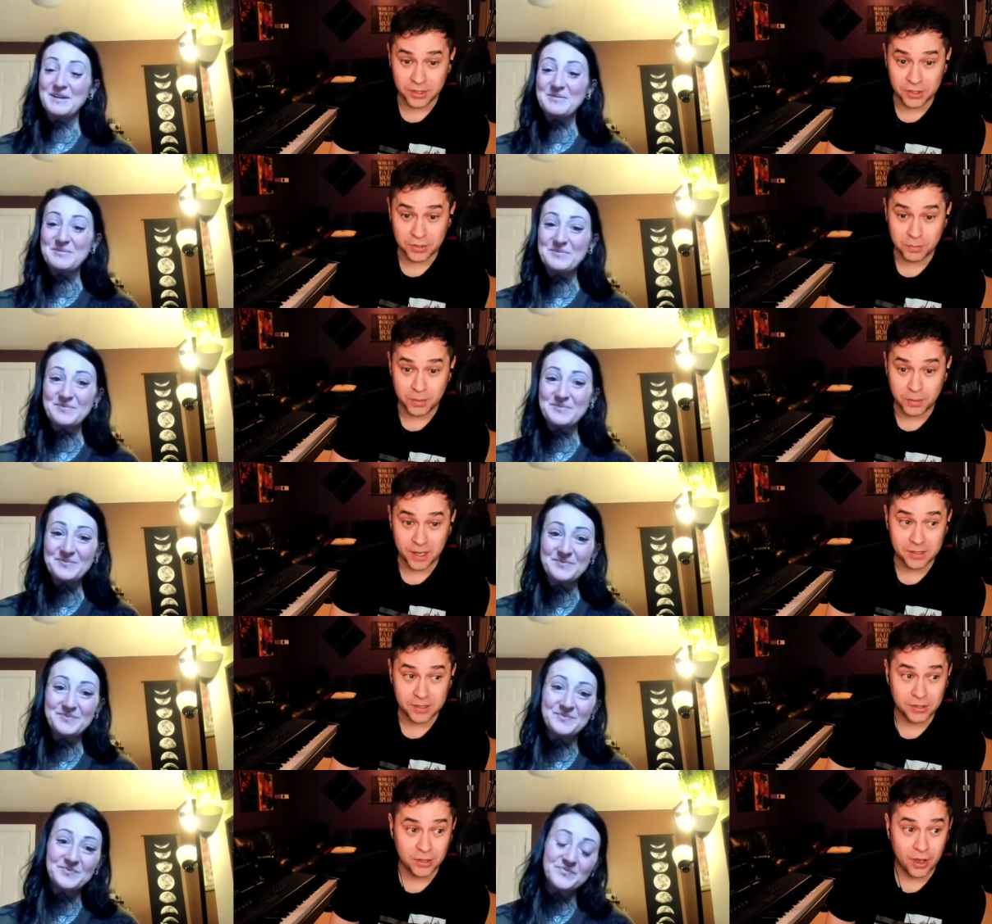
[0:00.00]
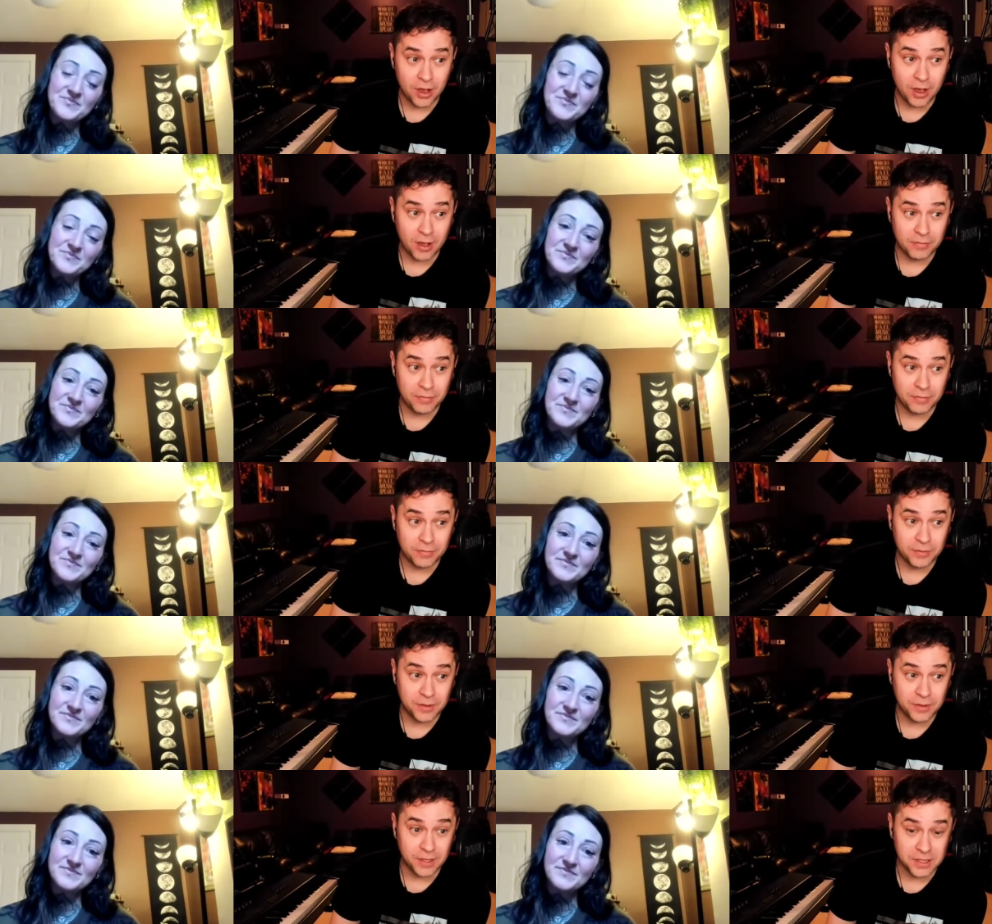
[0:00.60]
Speaker 1: just based off
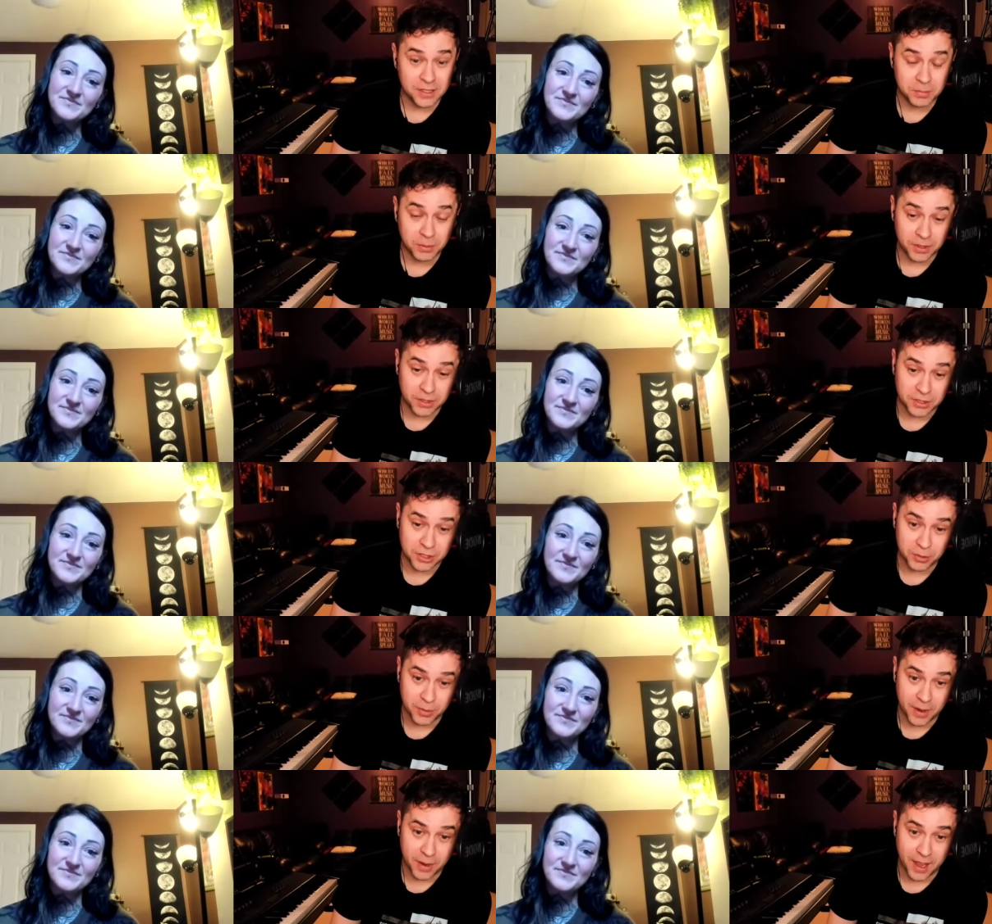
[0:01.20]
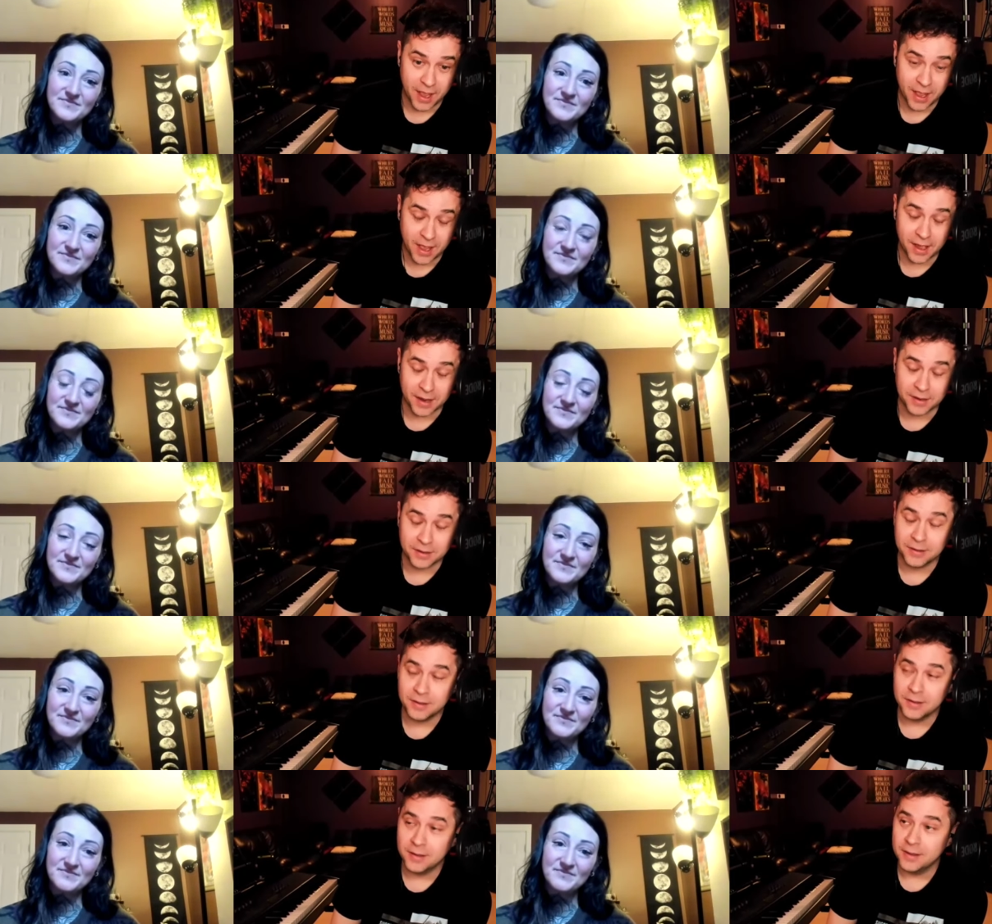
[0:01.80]
the experience you had.
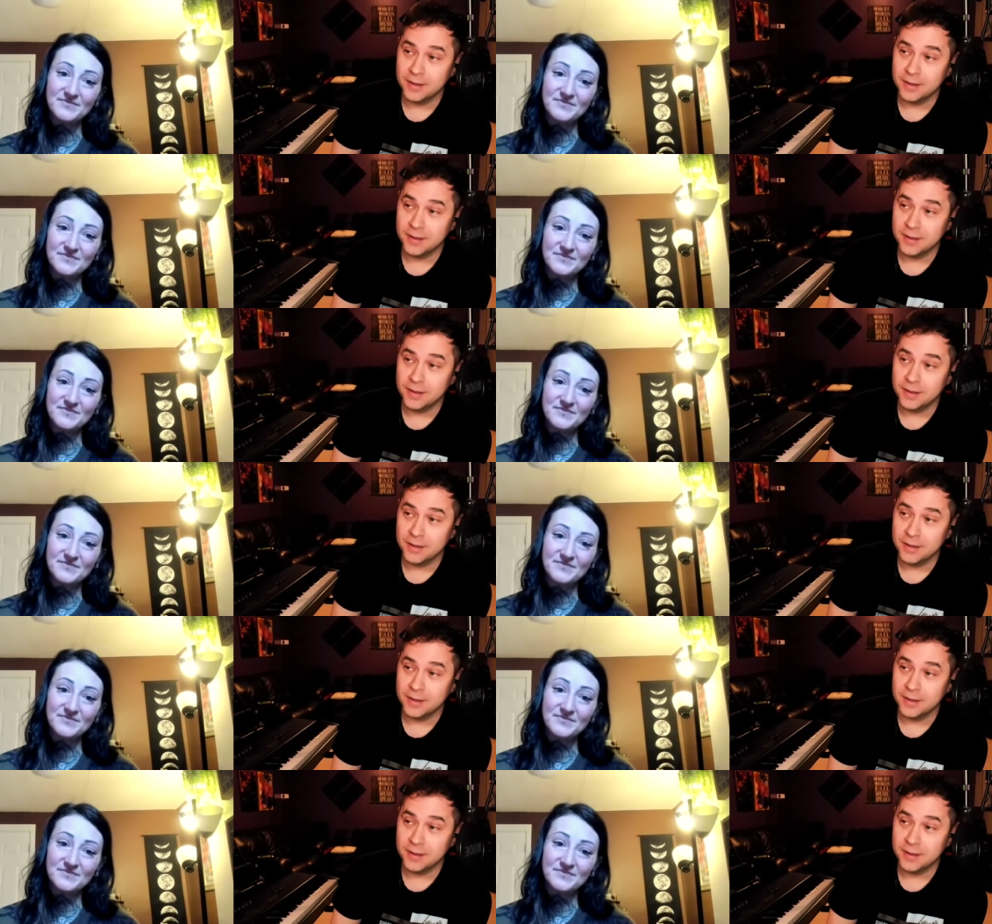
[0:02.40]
